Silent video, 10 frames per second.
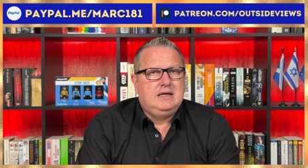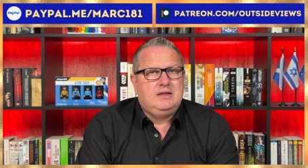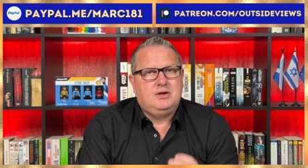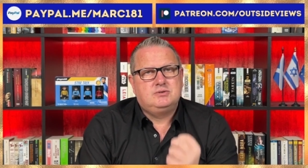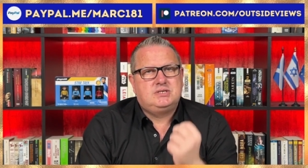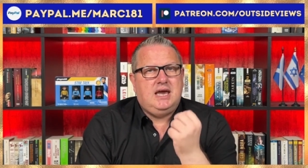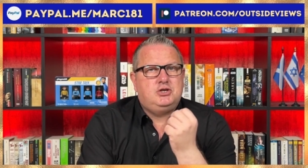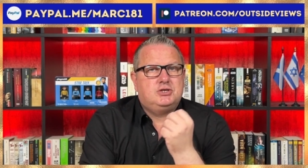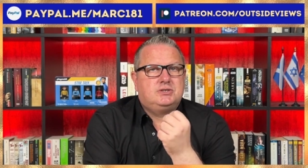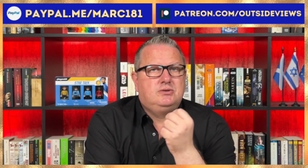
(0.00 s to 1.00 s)
Those
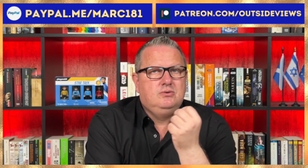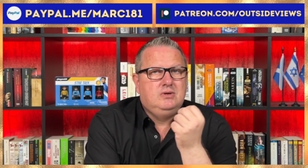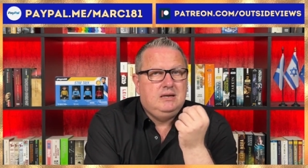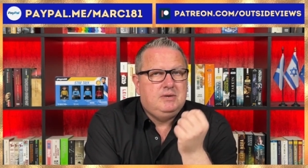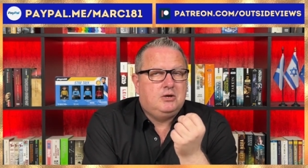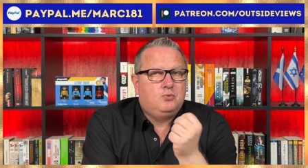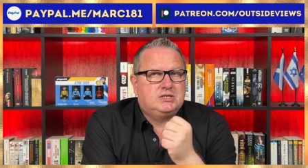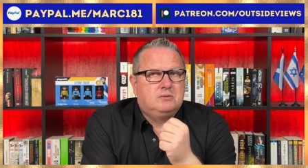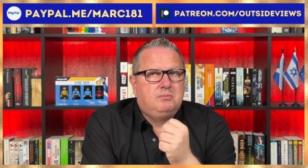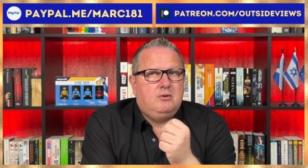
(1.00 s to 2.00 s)
HS2 Ltd
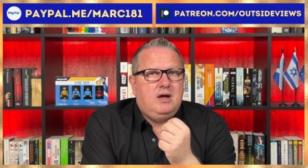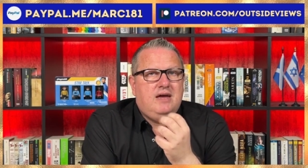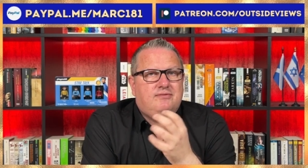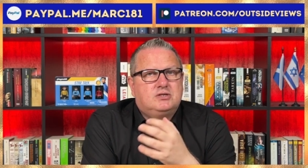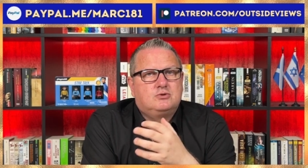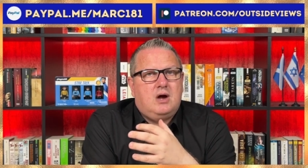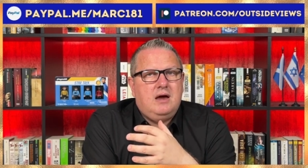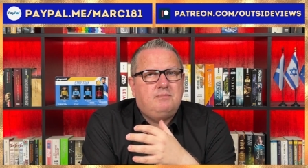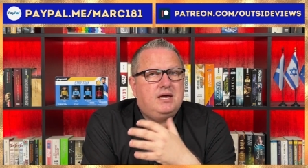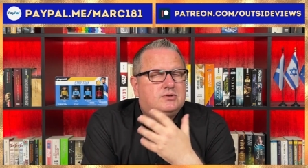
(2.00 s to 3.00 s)
whistleblower have
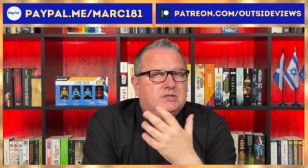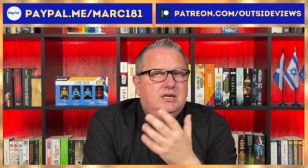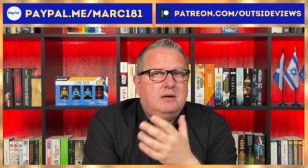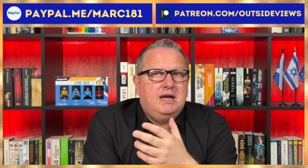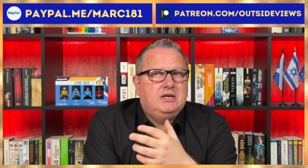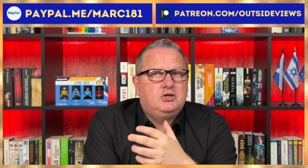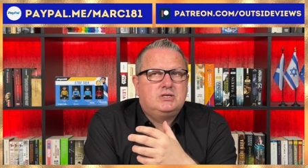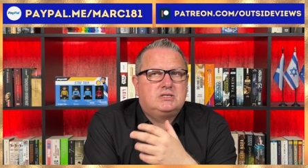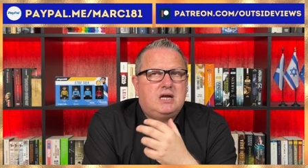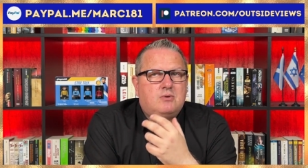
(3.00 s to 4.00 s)
described how senior
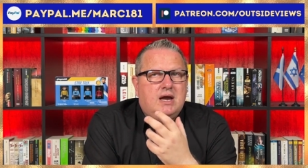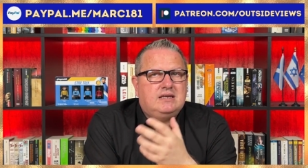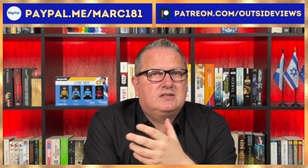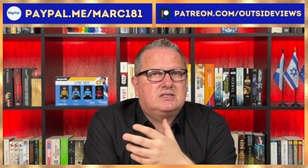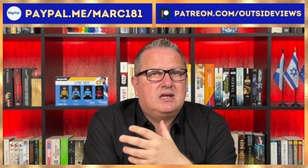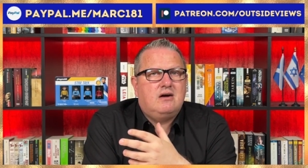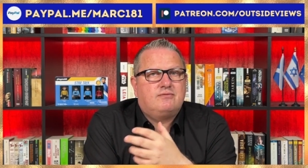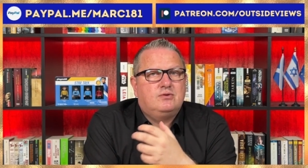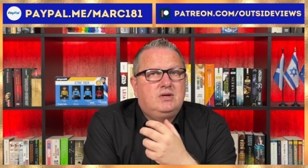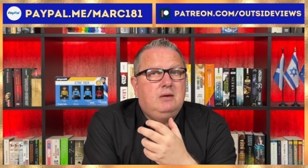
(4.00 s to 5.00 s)
managers directed staff
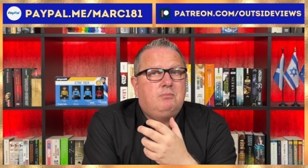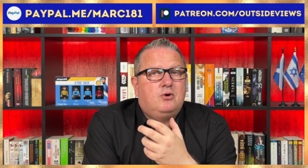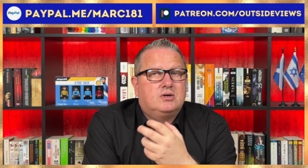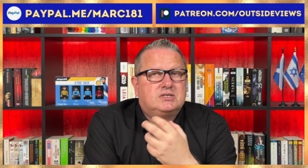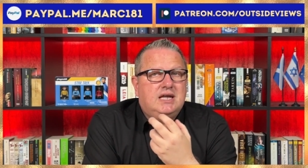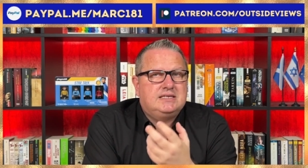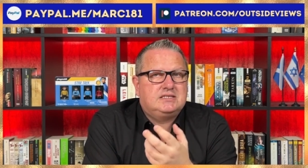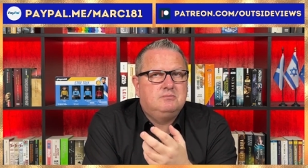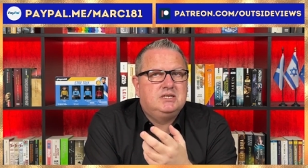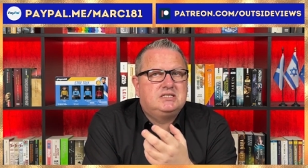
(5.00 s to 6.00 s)
to keep cost
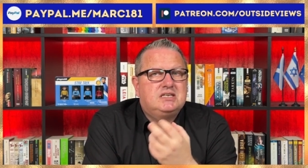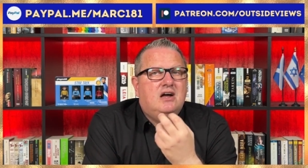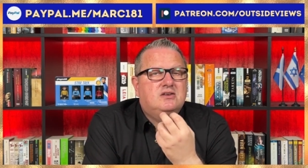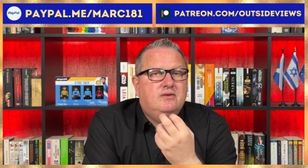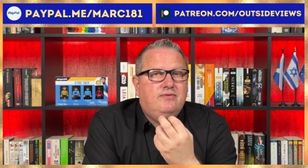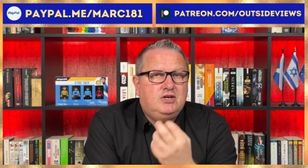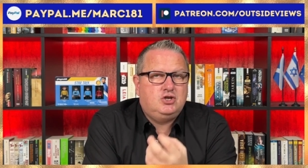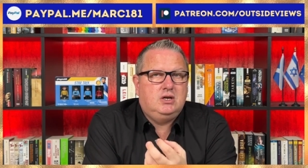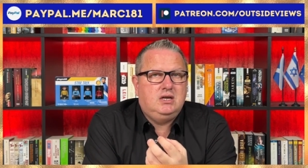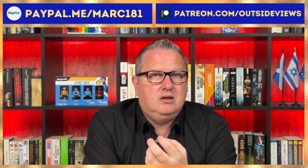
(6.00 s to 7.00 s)
estimates
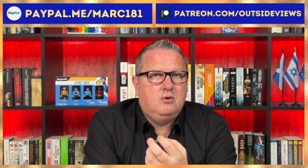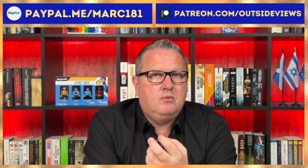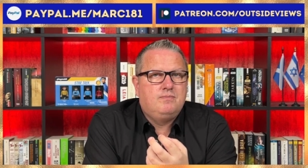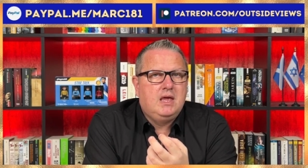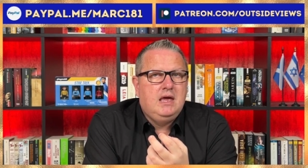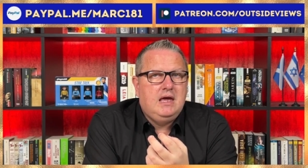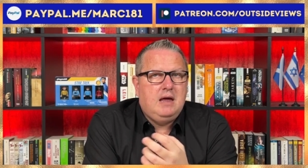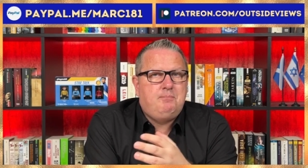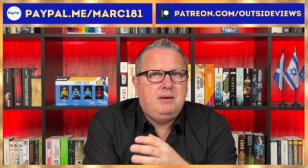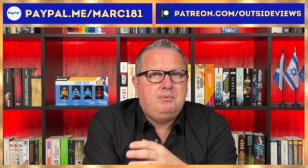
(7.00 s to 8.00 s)
artificially low,
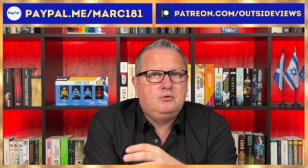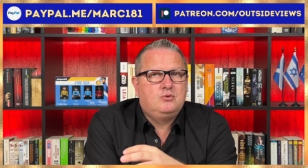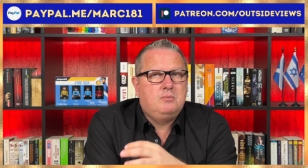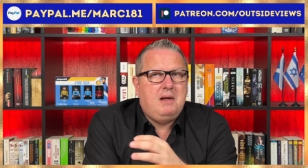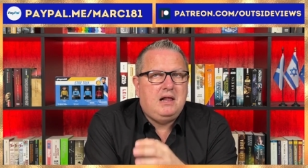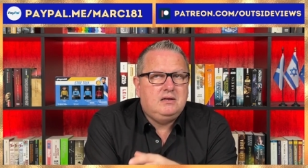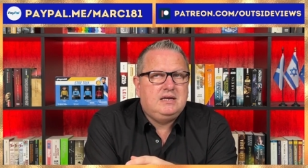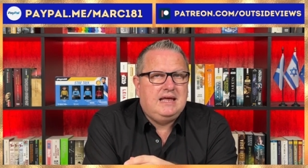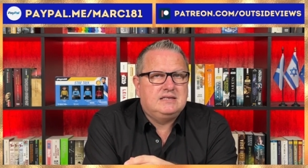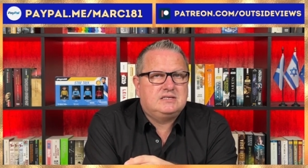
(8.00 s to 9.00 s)
and people who rebelled
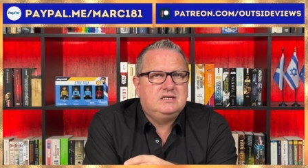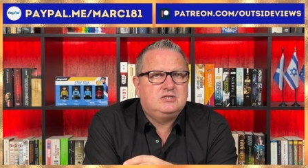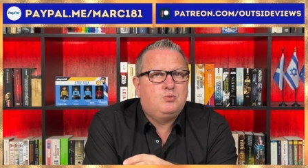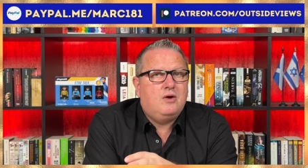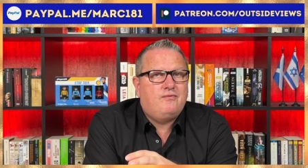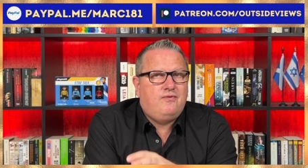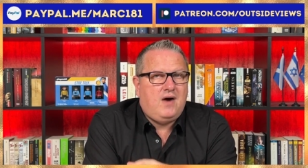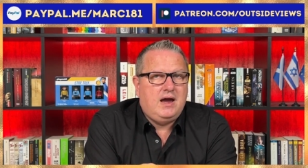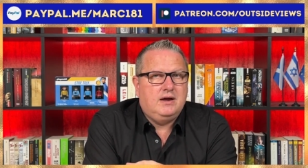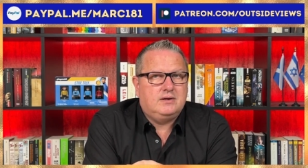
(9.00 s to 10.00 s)
against this were
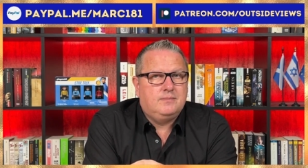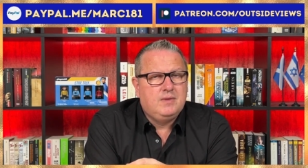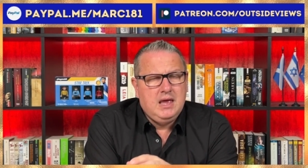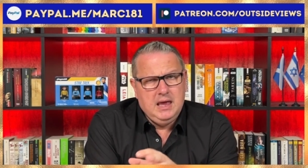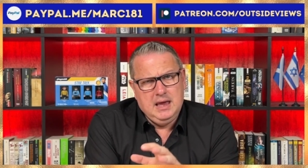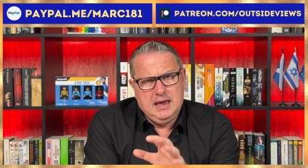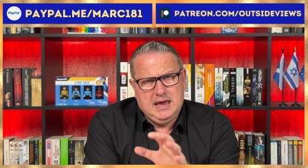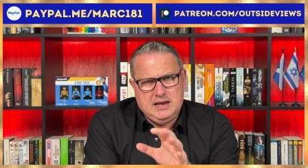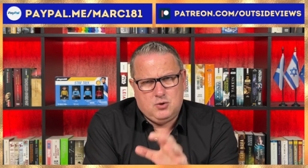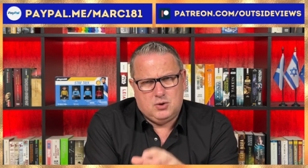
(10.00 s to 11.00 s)
fired.
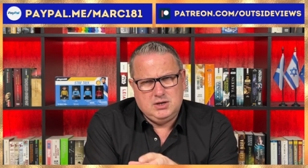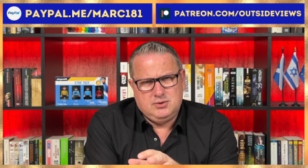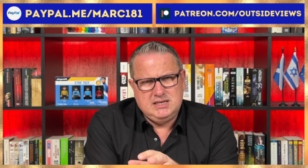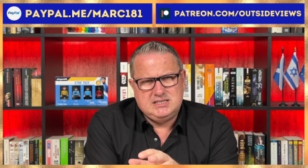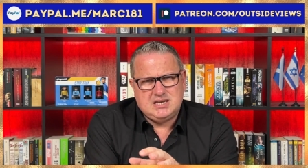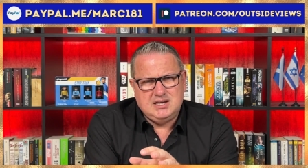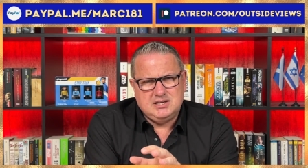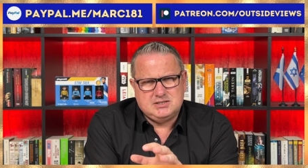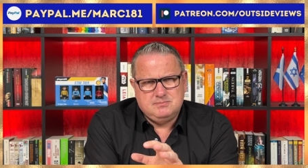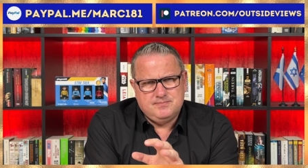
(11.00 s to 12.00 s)
And according to insiders,